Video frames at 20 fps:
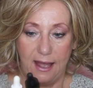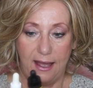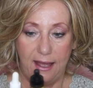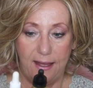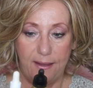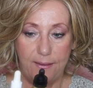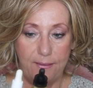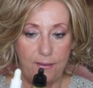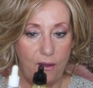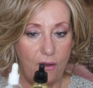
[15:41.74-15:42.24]

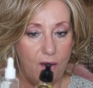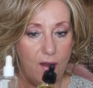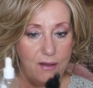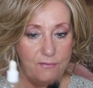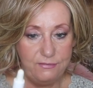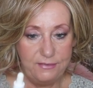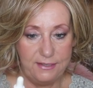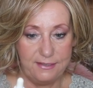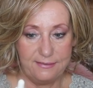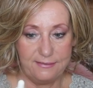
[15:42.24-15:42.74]

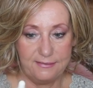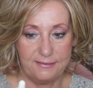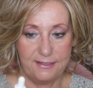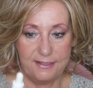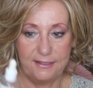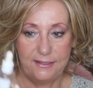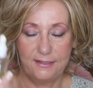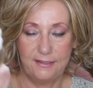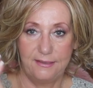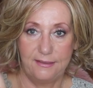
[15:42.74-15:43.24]

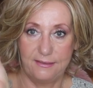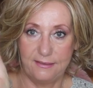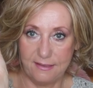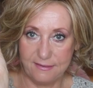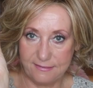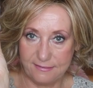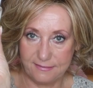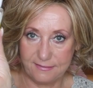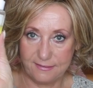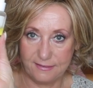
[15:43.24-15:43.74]
Obviously
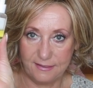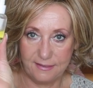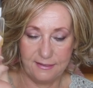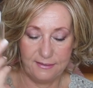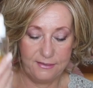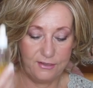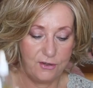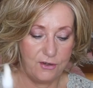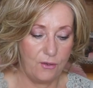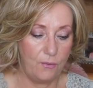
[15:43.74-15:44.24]
this,
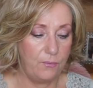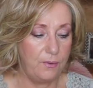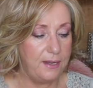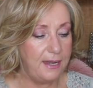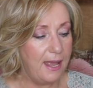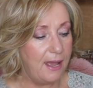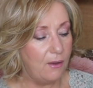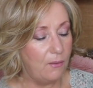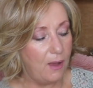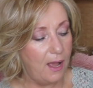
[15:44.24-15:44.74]
you know,
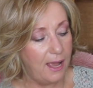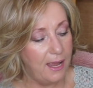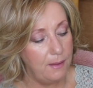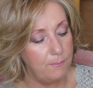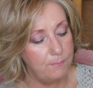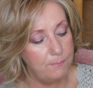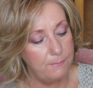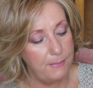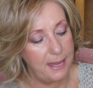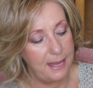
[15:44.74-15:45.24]
now
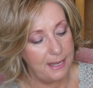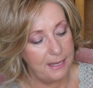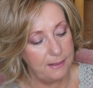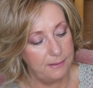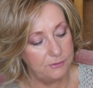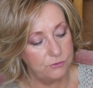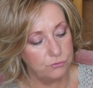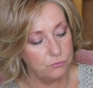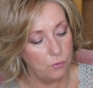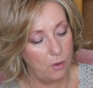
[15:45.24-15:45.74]
I
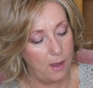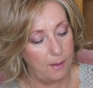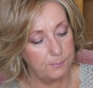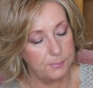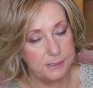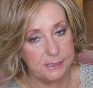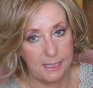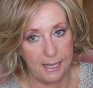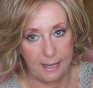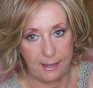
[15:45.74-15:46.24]
may
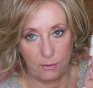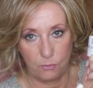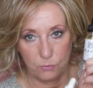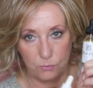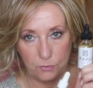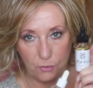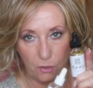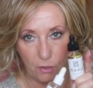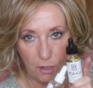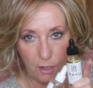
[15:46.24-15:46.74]
drop
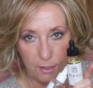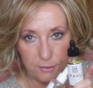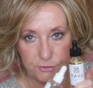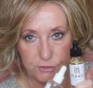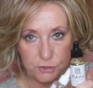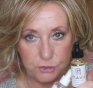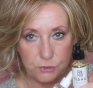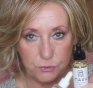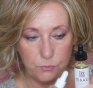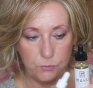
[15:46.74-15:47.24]
down
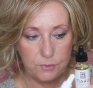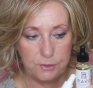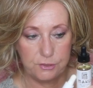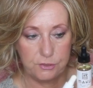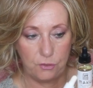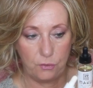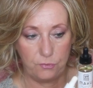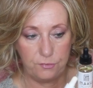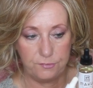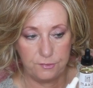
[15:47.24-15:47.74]
onto the
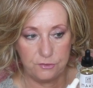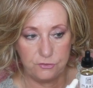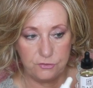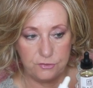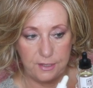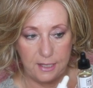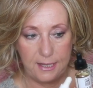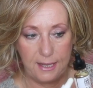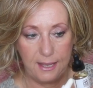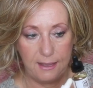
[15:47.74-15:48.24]

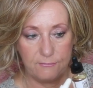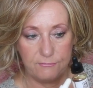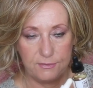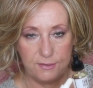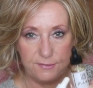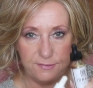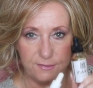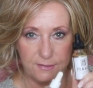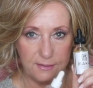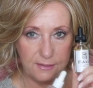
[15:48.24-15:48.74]
dosage. They have
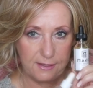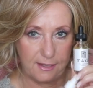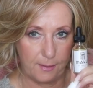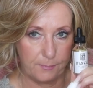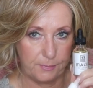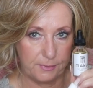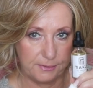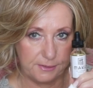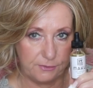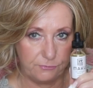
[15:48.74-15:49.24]
this in a
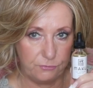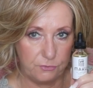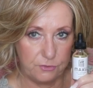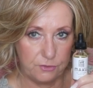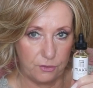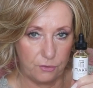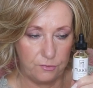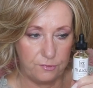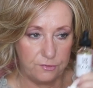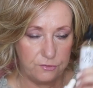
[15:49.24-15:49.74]
couple of
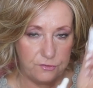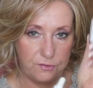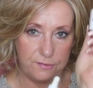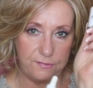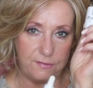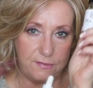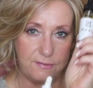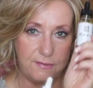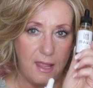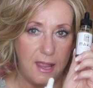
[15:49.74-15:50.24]
different dosages.
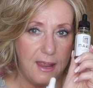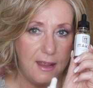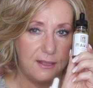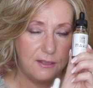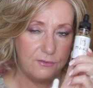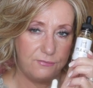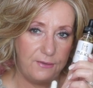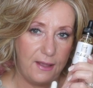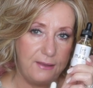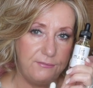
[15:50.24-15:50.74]
This is
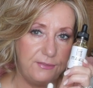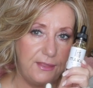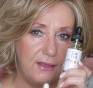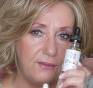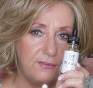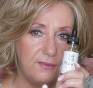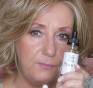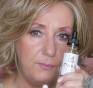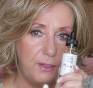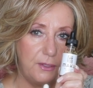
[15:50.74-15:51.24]
the
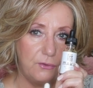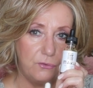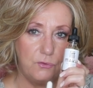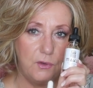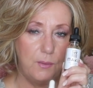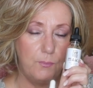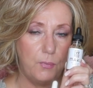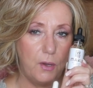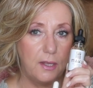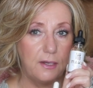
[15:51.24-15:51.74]
5,000
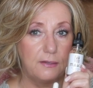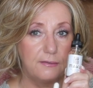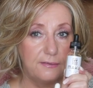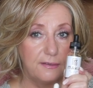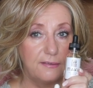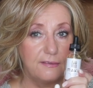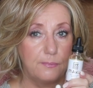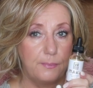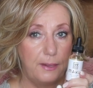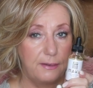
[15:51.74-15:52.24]
milligram bottle is
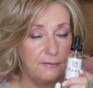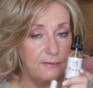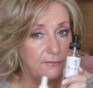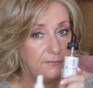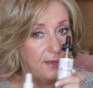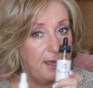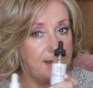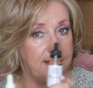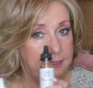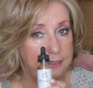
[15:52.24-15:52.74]

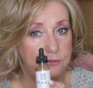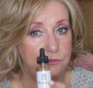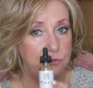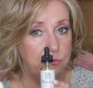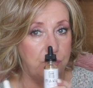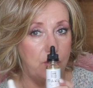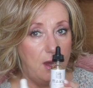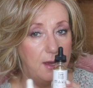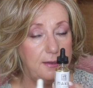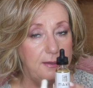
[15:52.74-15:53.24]
expensive. I kid
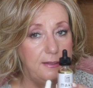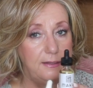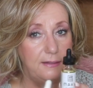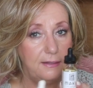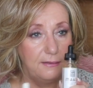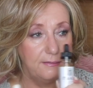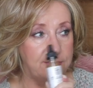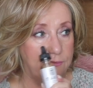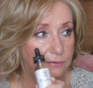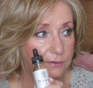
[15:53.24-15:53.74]
you not. It
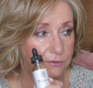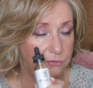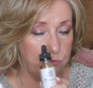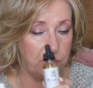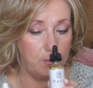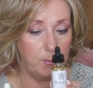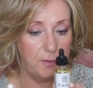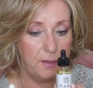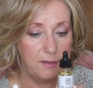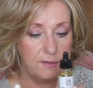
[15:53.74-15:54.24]
is
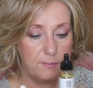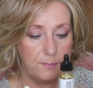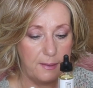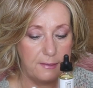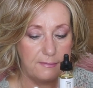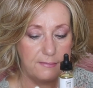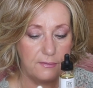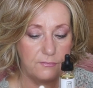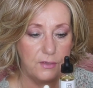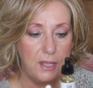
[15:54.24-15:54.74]
extremely
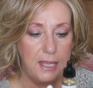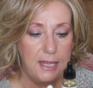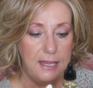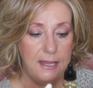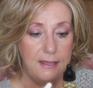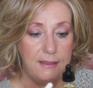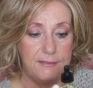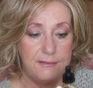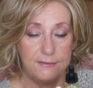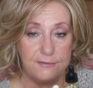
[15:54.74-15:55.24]
expensive.
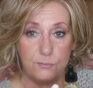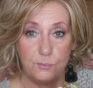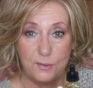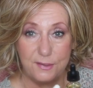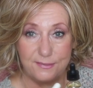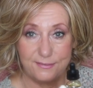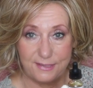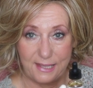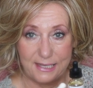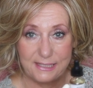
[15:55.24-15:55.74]
This
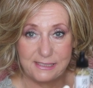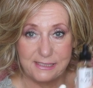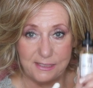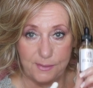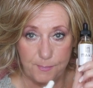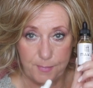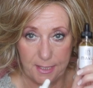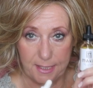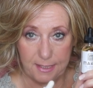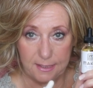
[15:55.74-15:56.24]
was sent
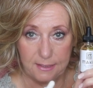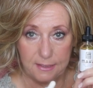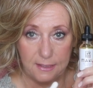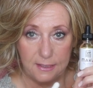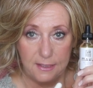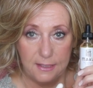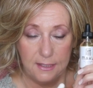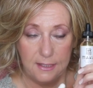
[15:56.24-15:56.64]
to me.